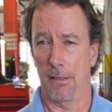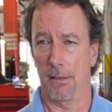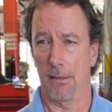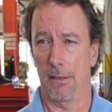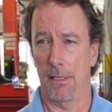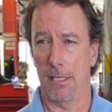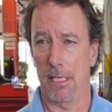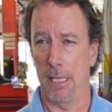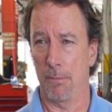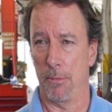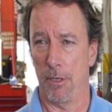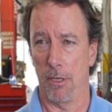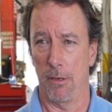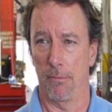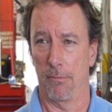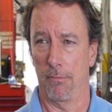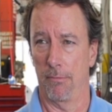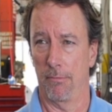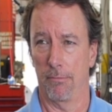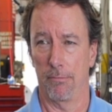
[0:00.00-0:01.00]

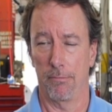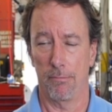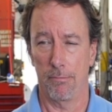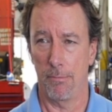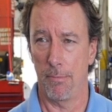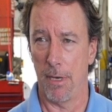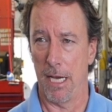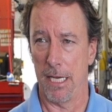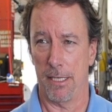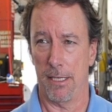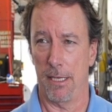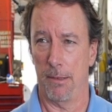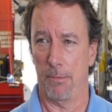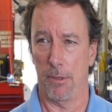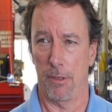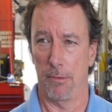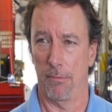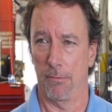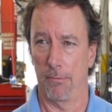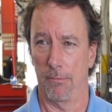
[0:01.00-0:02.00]
symptom by
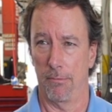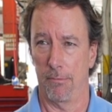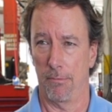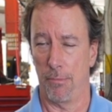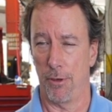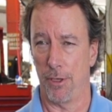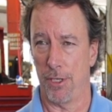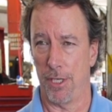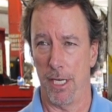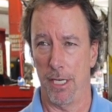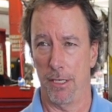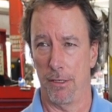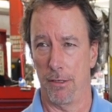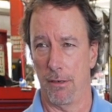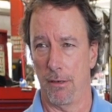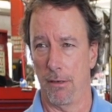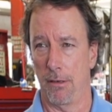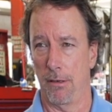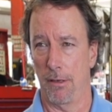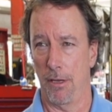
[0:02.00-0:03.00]
symptom
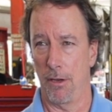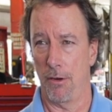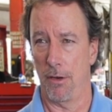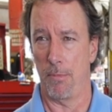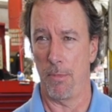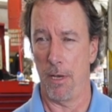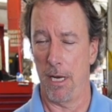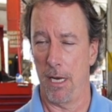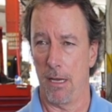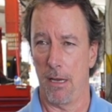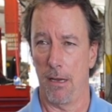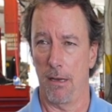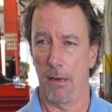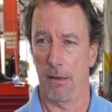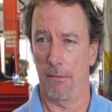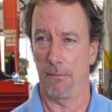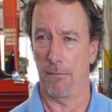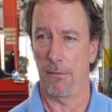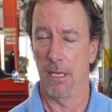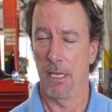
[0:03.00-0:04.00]
procedure, depending on
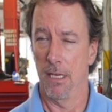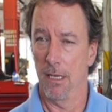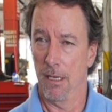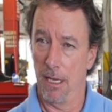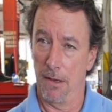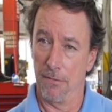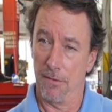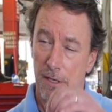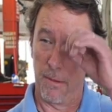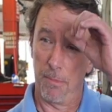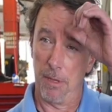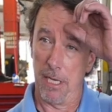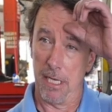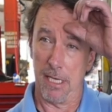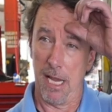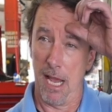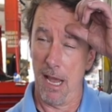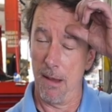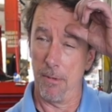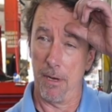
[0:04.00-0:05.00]
if
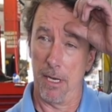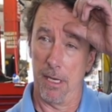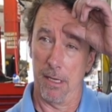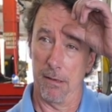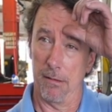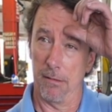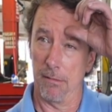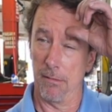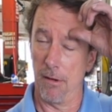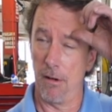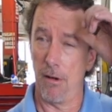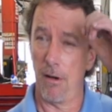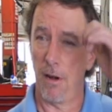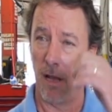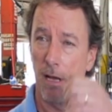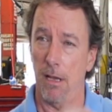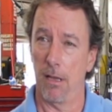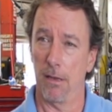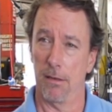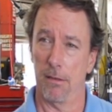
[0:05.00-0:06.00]
something's happening or
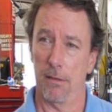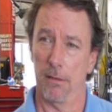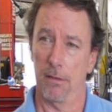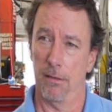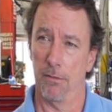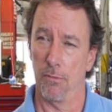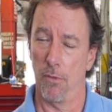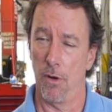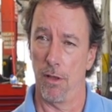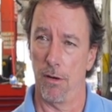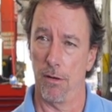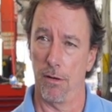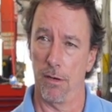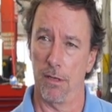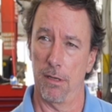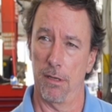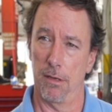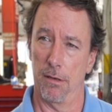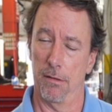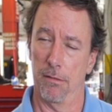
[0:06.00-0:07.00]
not, whether
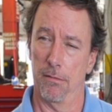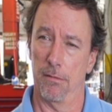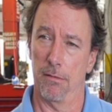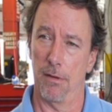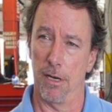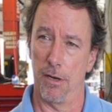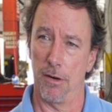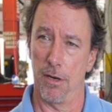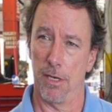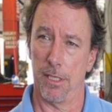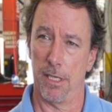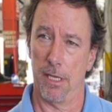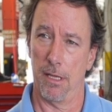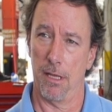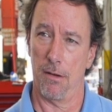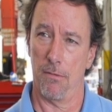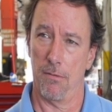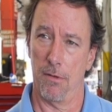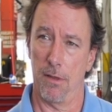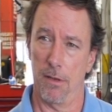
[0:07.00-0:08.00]
to address
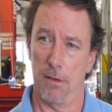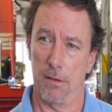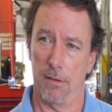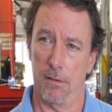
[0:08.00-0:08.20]
anything with it.